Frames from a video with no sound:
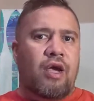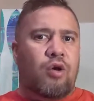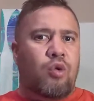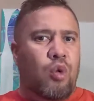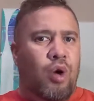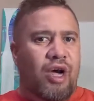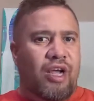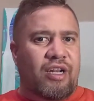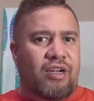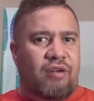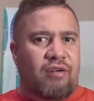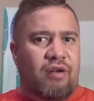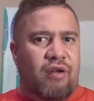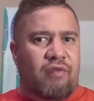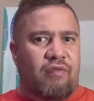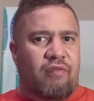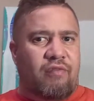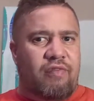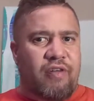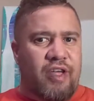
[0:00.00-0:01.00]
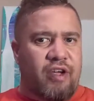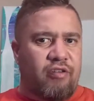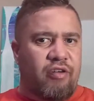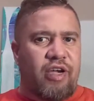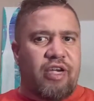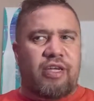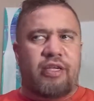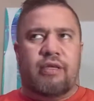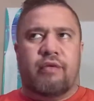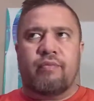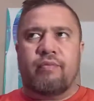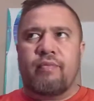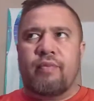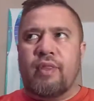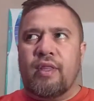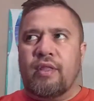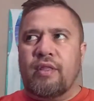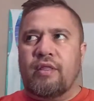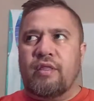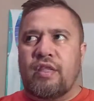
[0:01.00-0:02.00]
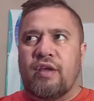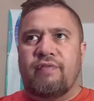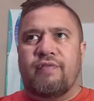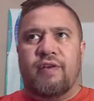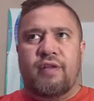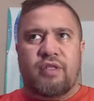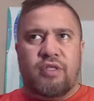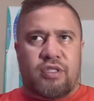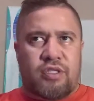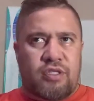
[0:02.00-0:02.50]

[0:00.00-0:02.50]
quite varied, different